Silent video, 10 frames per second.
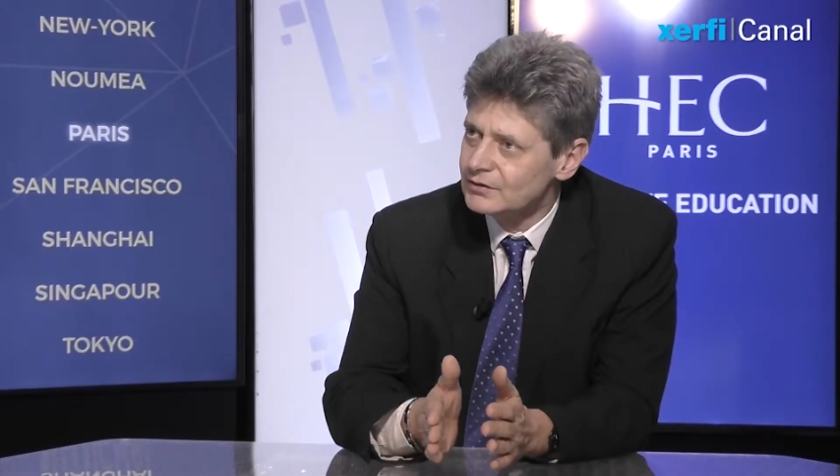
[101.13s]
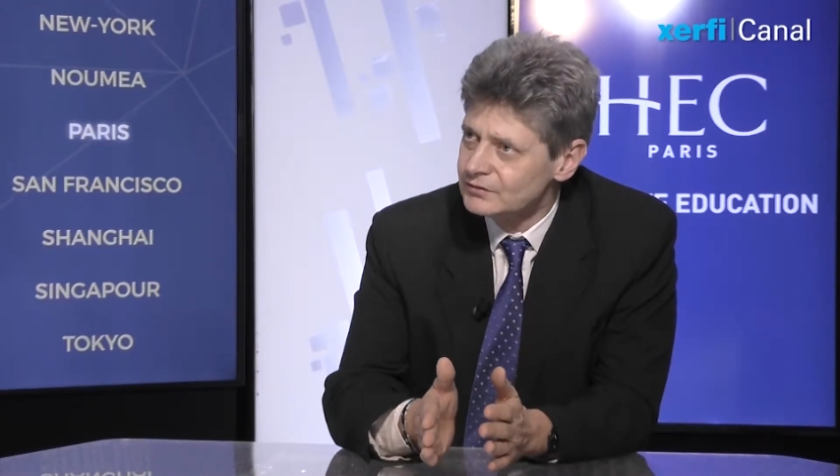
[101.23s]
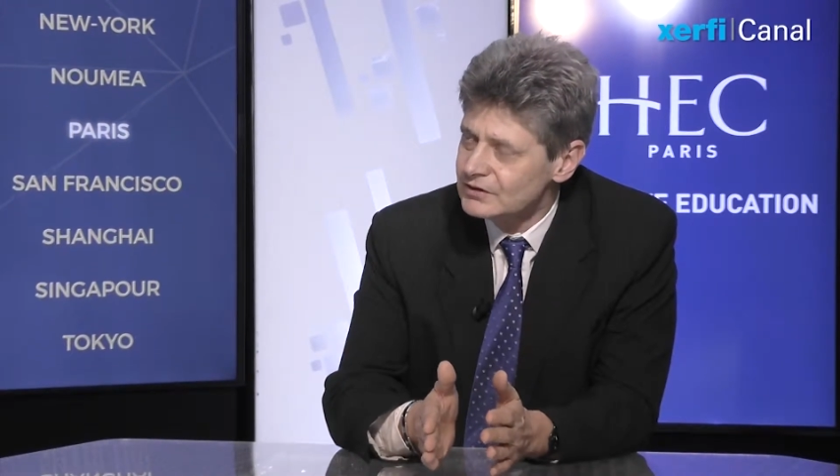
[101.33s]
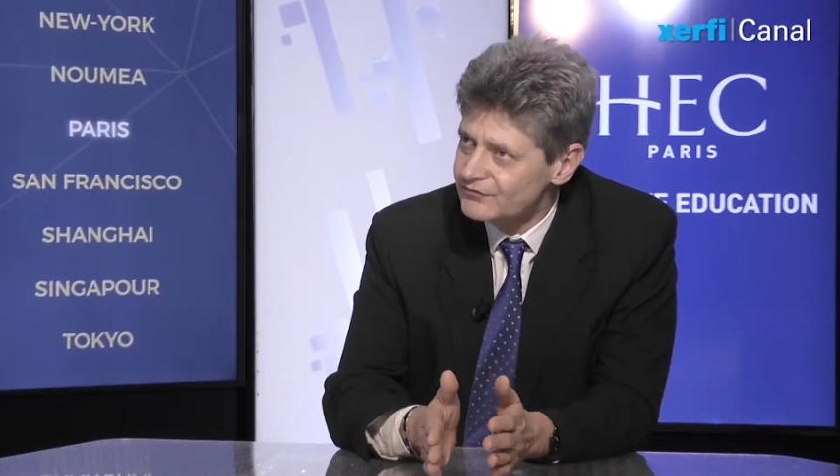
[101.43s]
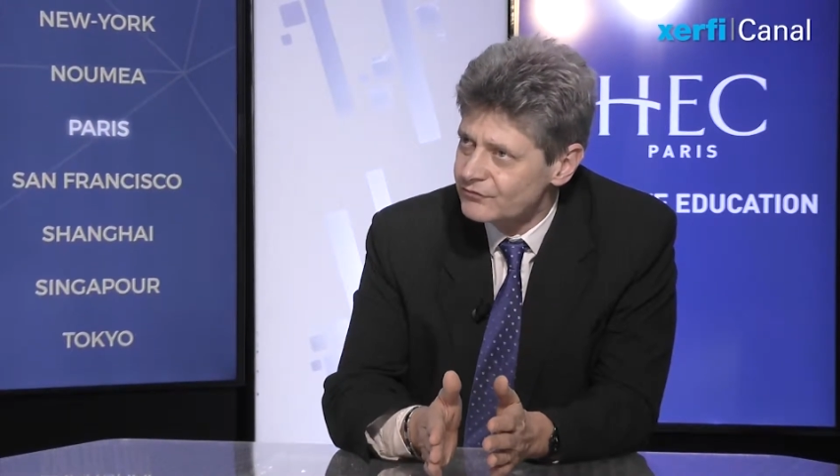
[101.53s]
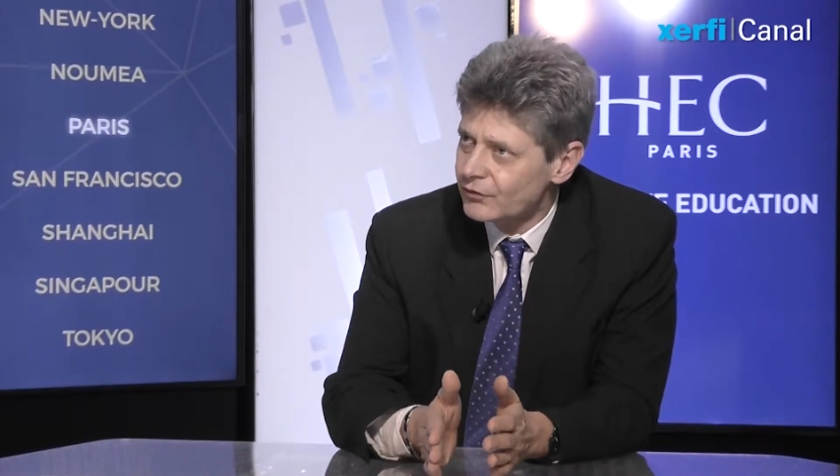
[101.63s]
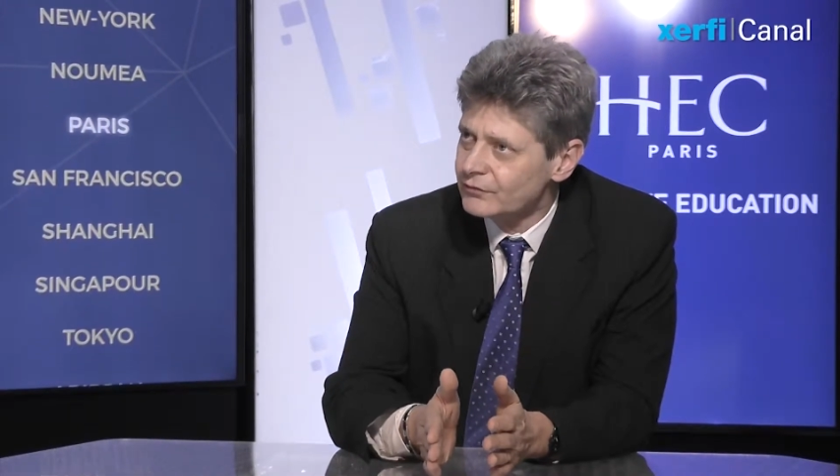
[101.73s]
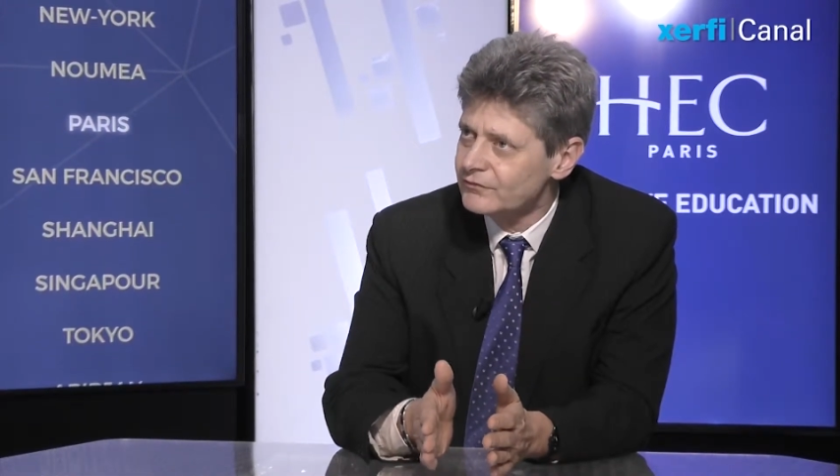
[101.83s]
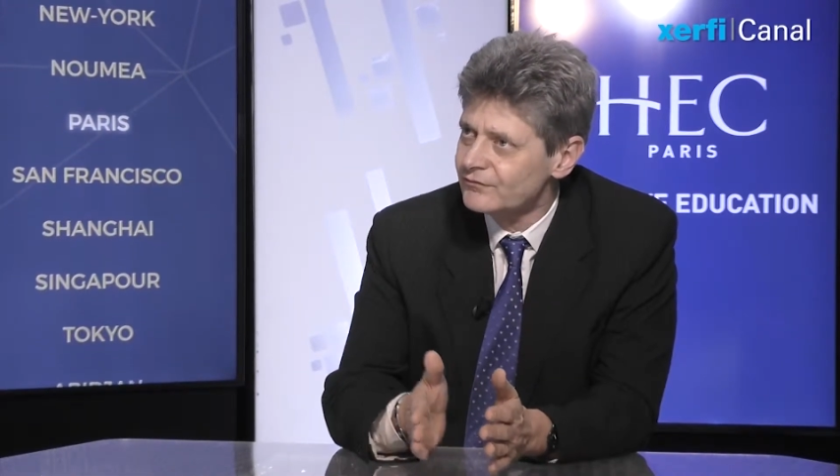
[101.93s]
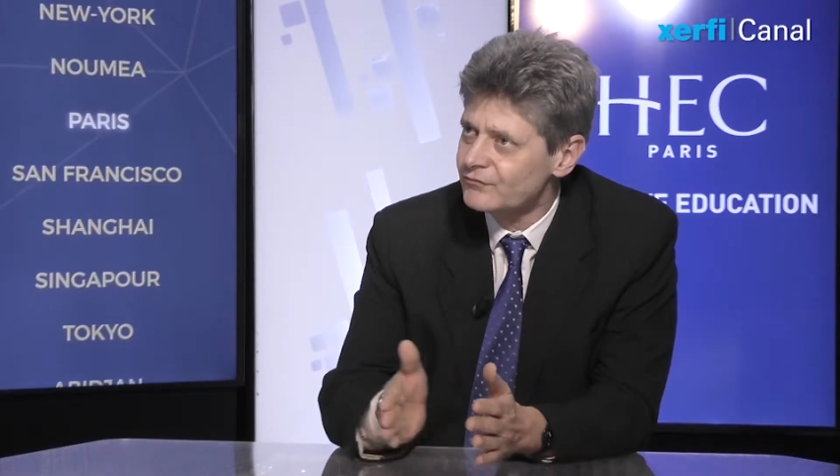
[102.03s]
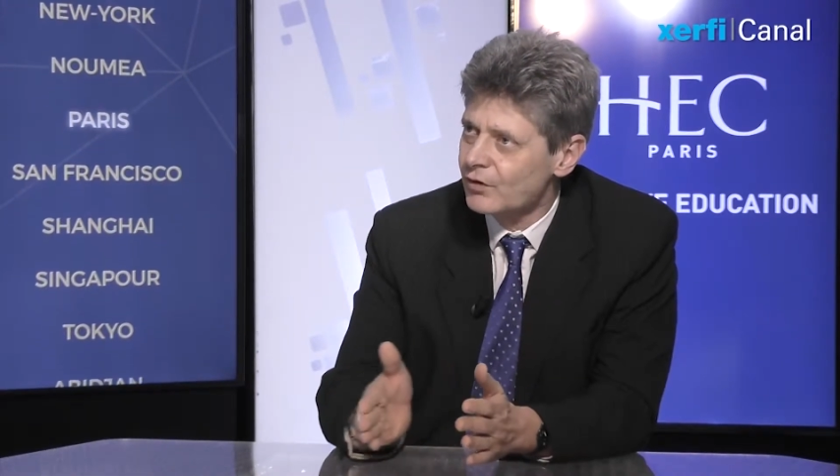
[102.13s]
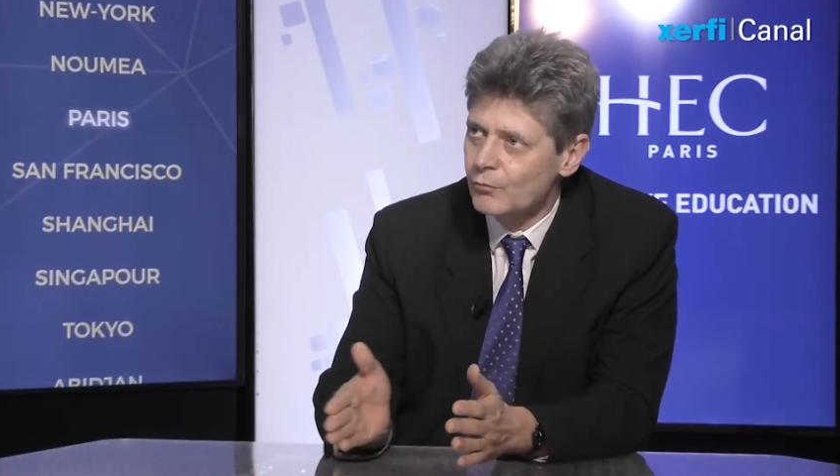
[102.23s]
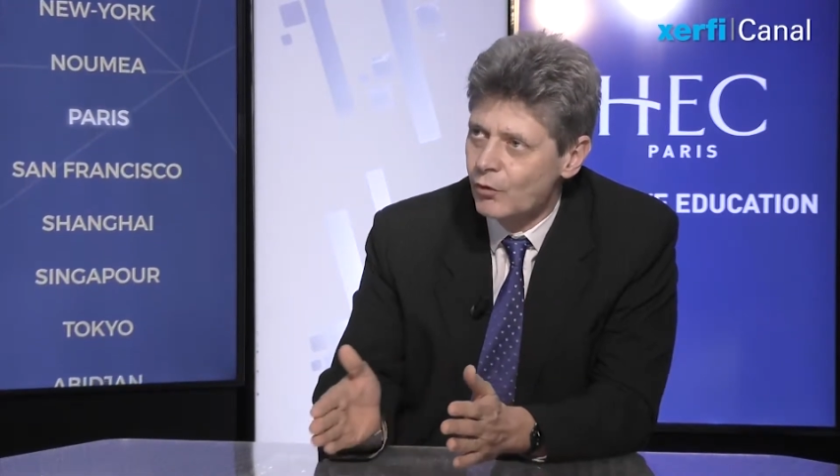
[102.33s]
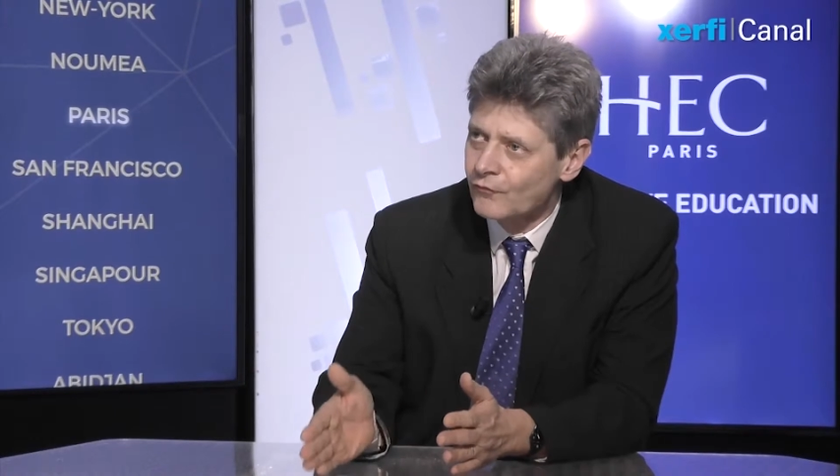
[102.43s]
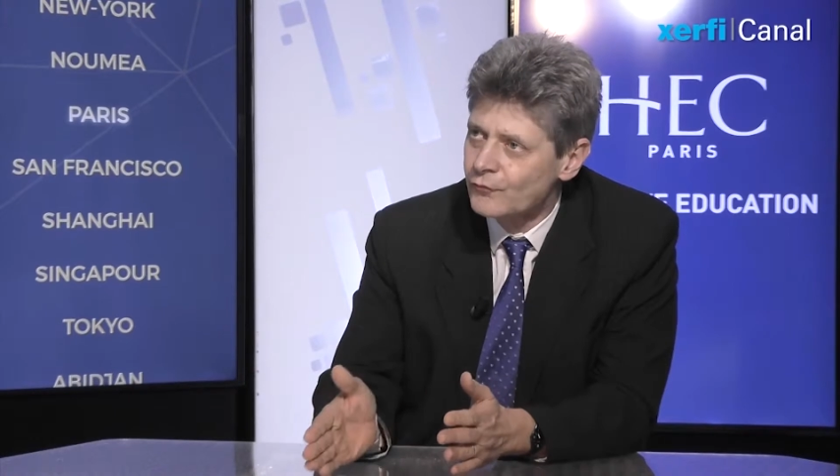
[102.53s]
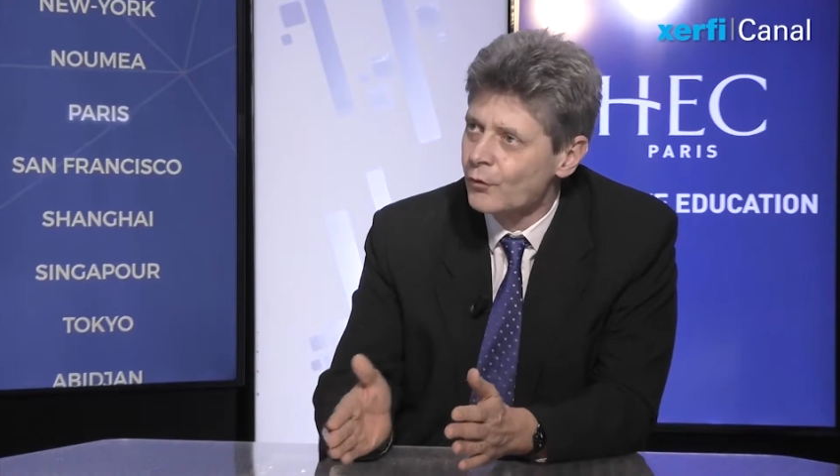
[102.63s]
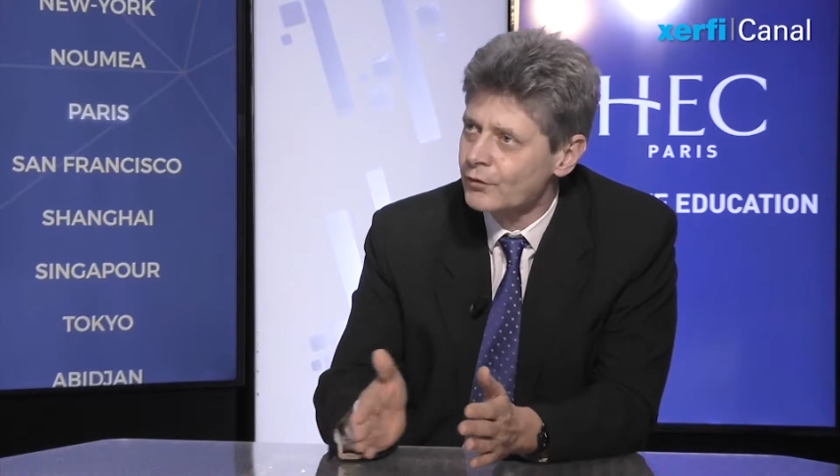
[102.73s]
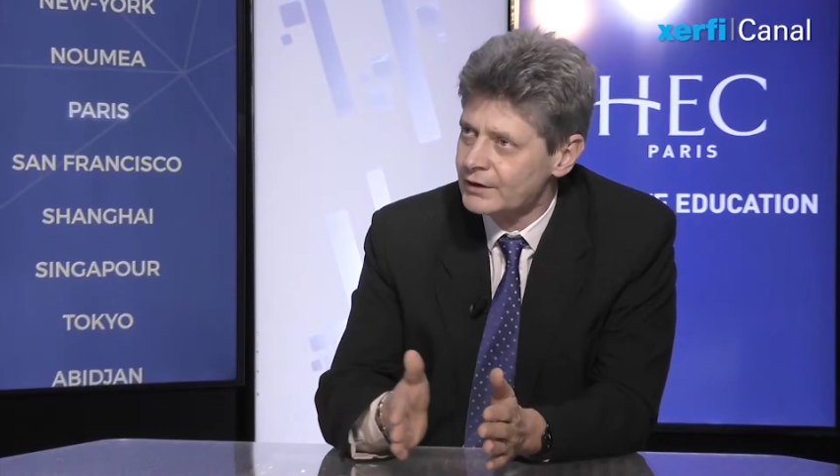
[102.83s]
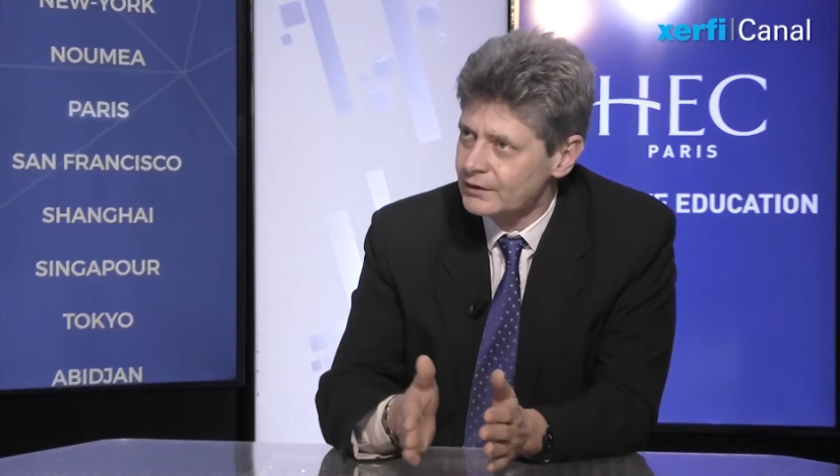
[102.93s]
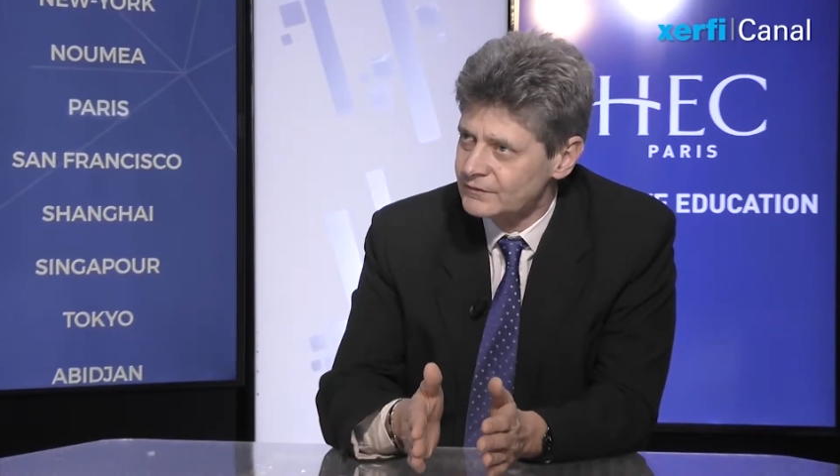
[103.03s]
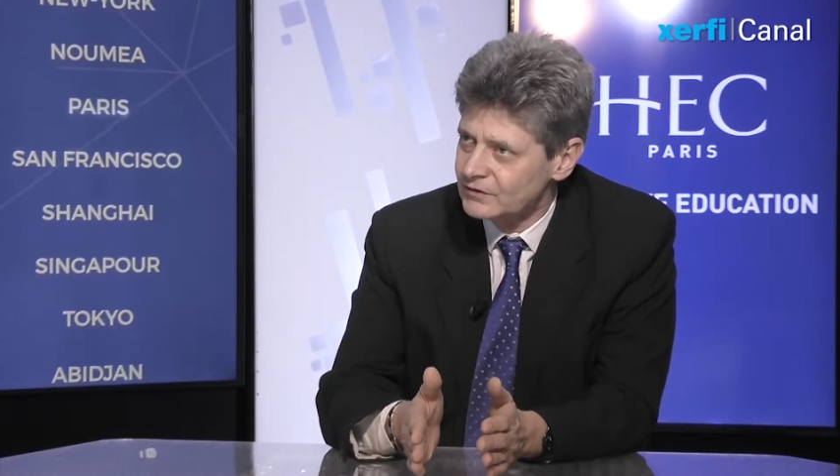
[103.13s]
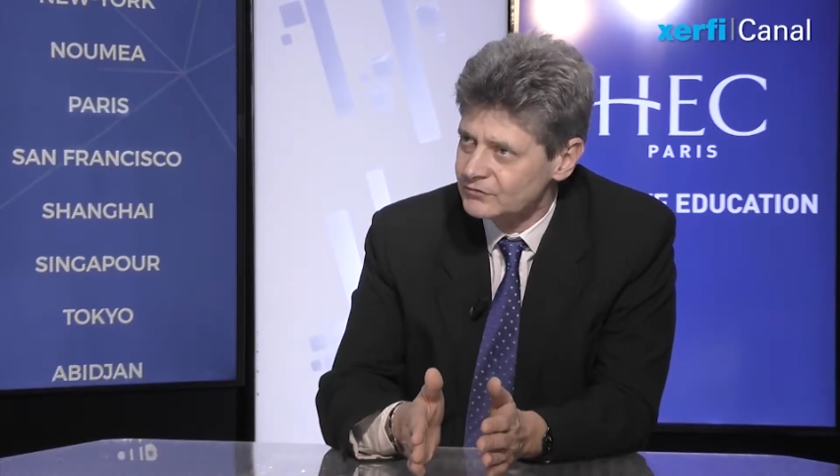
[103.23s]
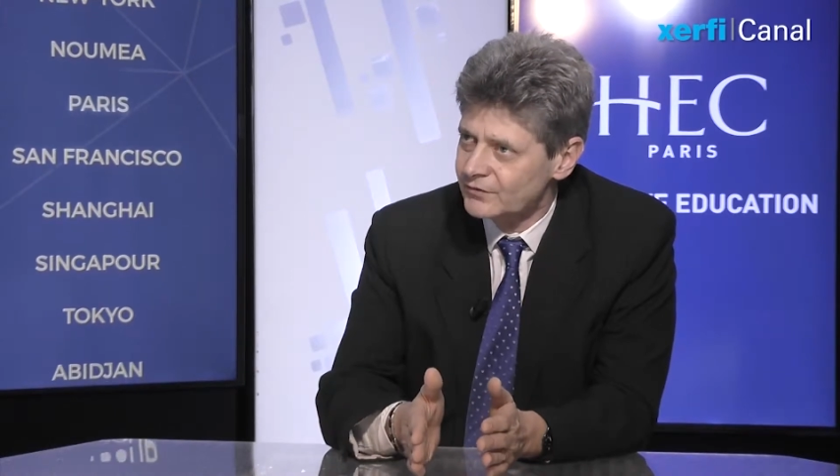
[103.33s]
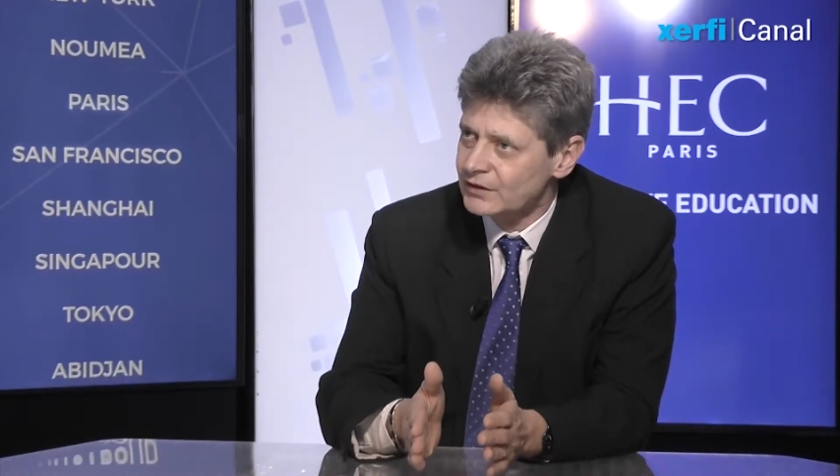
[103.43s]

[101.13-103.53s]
different from other organizations,